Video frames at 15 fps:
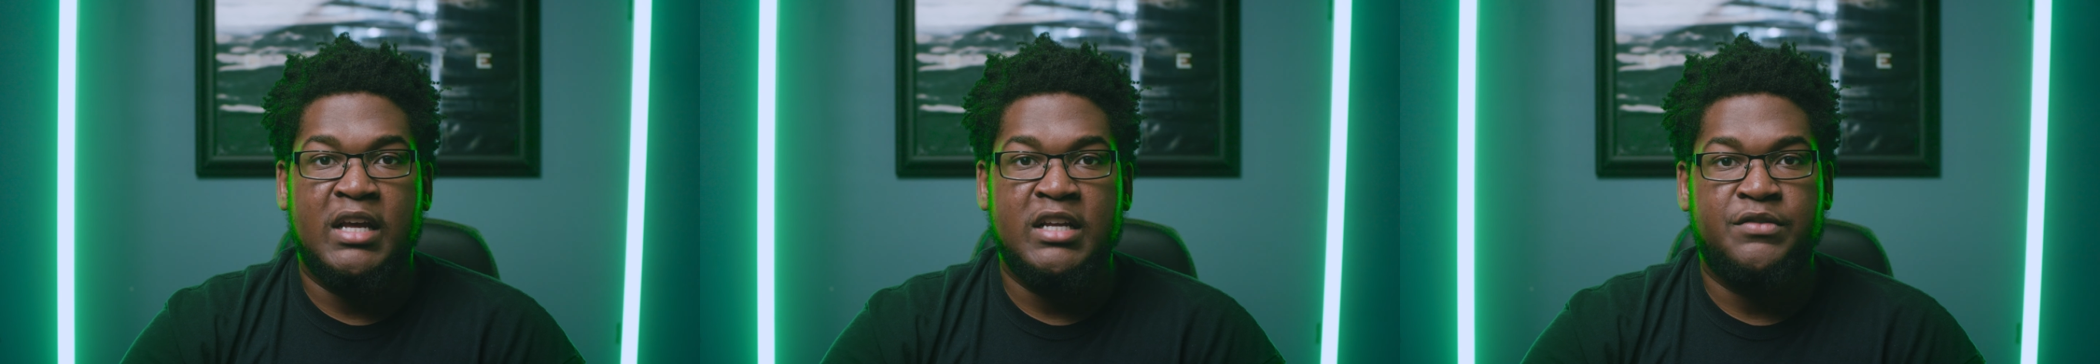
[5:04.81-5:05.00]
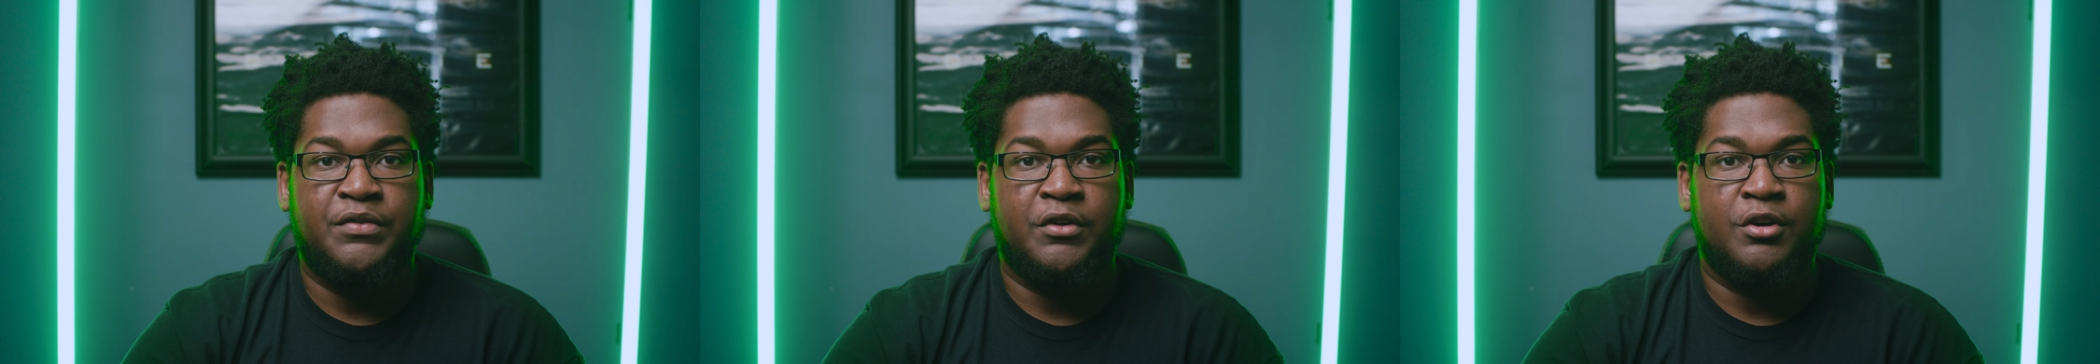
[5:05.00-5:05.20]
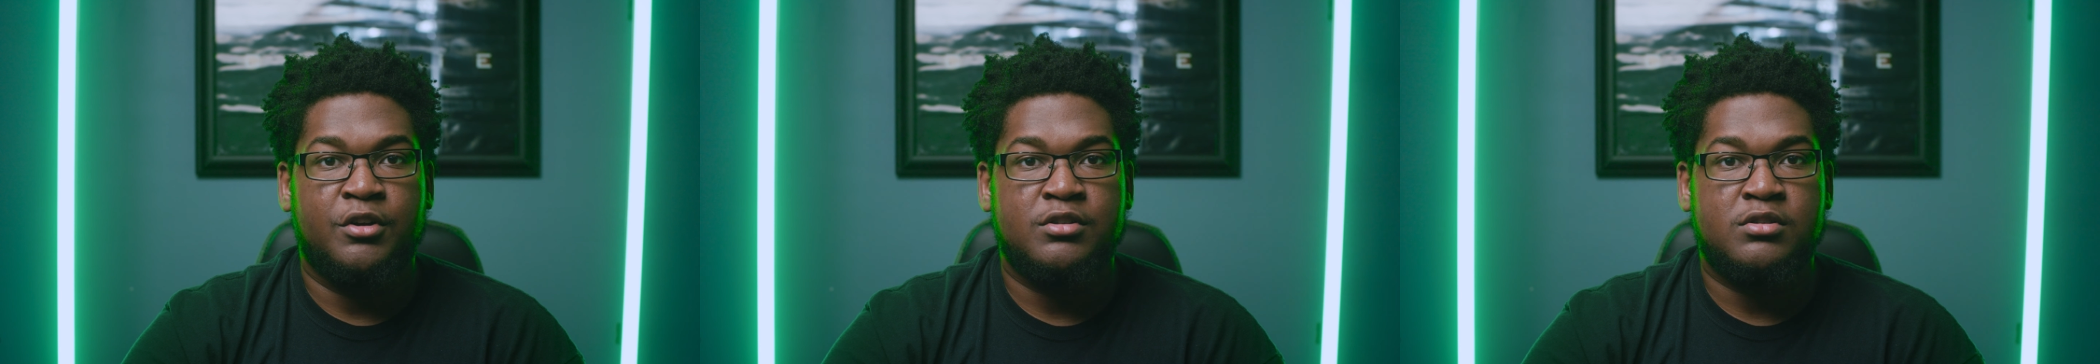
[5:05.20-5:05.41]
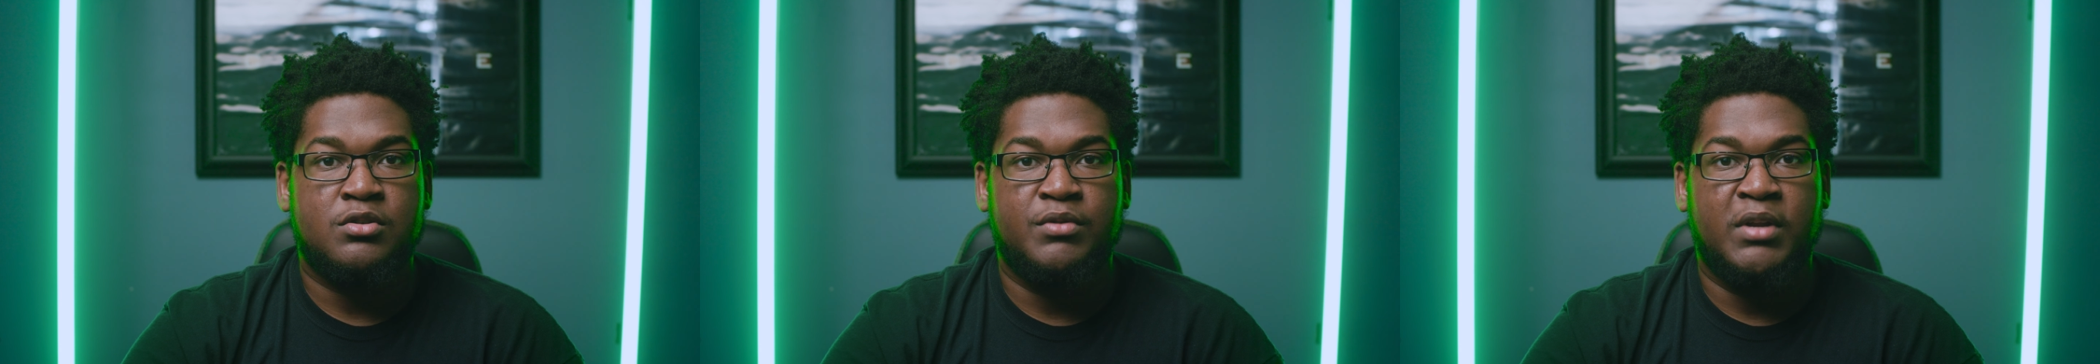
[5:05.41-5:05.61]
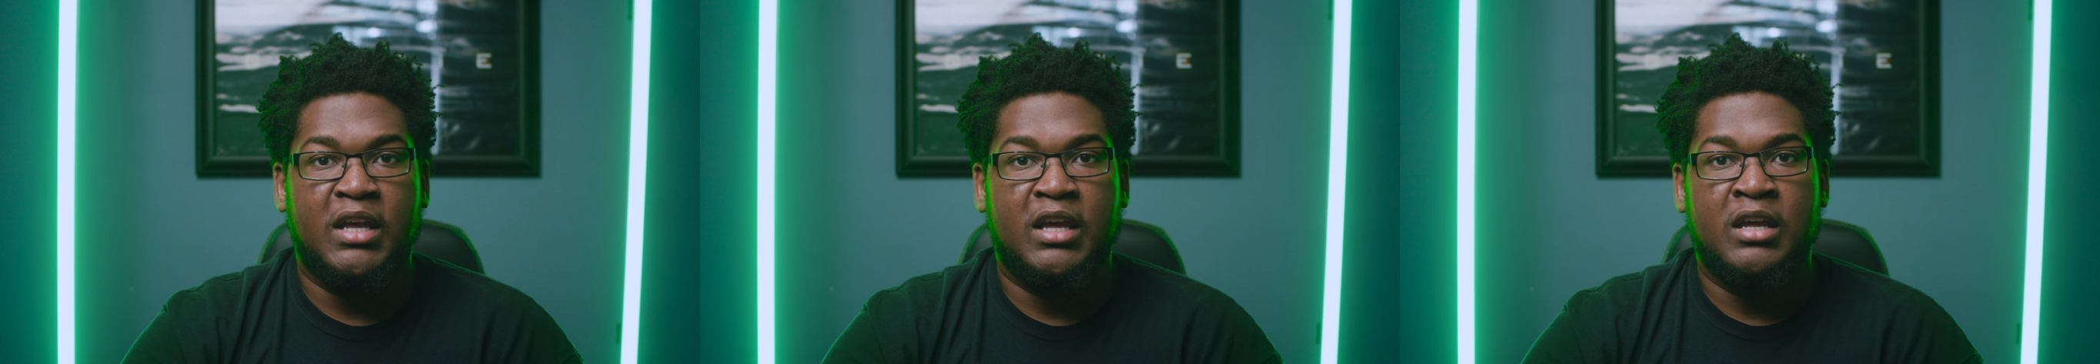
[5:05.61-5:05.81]
Thanks for
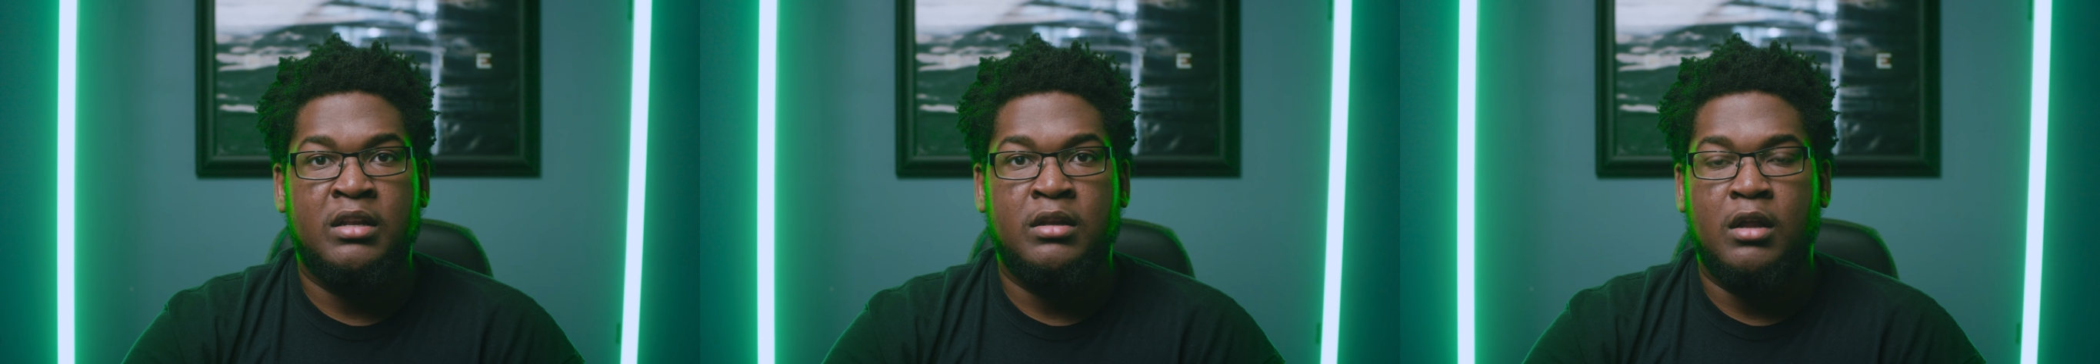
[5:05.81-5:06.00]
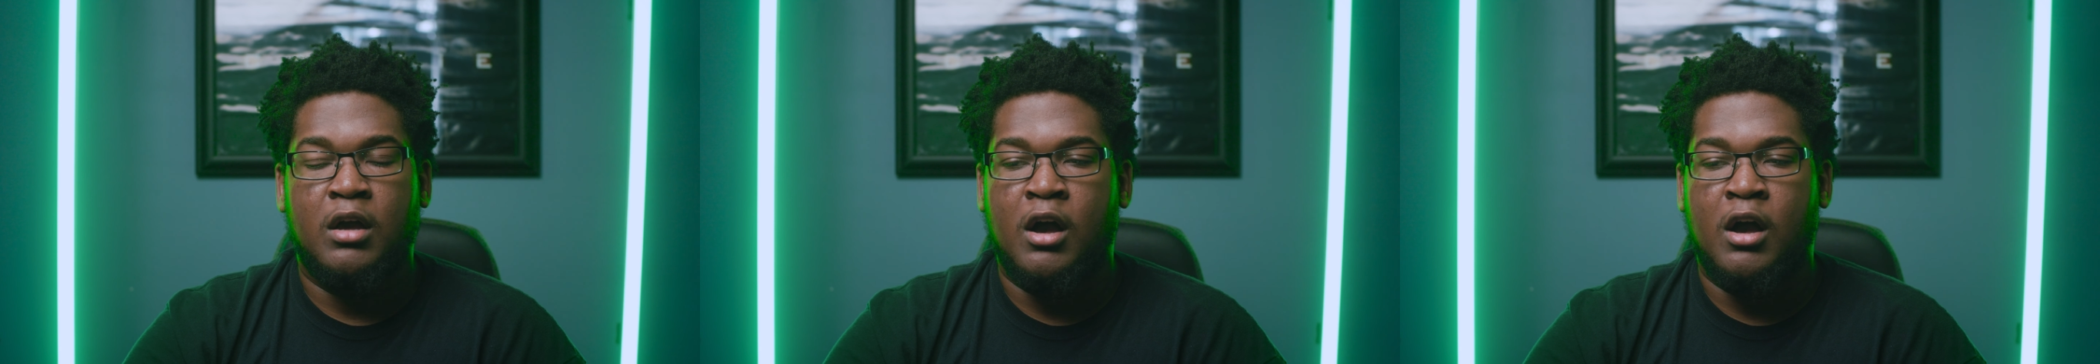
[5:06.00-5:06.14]
tuning in.